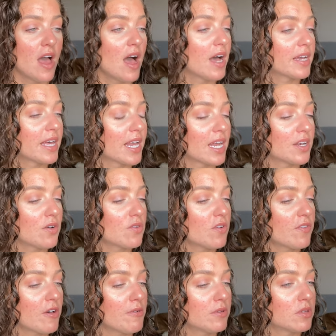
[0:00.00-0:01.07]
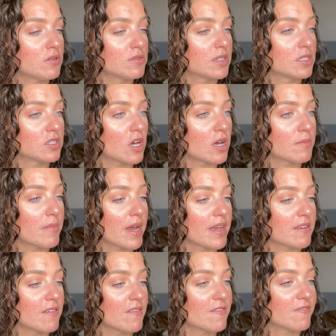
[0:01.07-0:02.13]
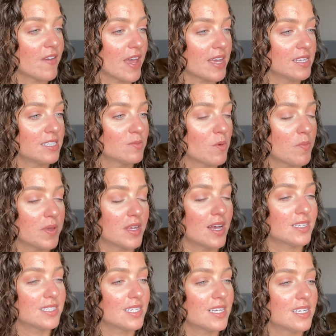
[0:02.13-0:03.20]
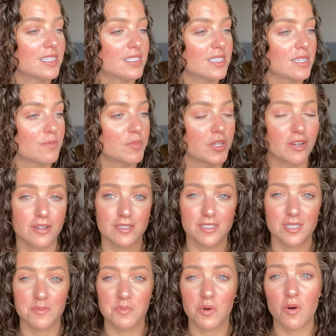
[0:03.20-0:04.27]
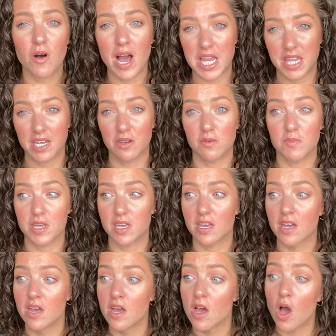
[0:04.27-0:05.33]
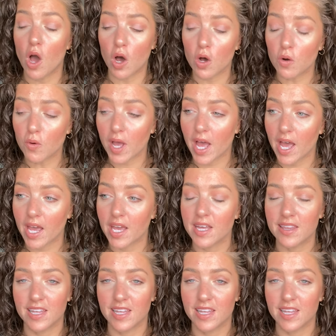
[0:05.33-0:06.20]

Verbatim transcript: Again, I don't know if I would use this on my face, but because it is the Pure and Simple, I think it would be okay.